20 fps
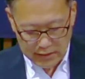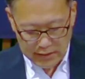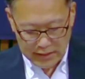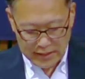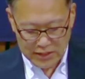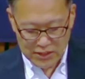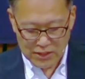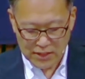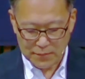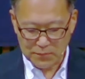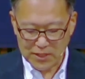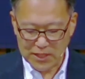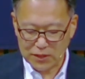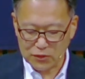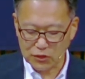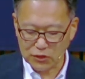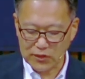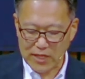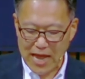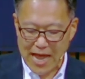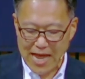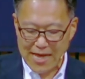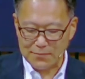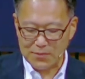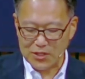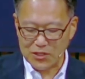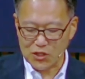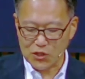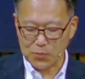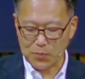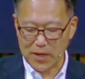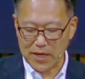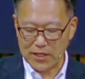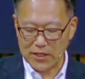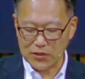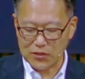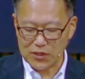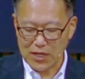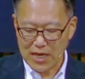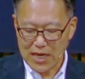It is limited to time and
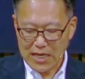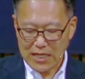space.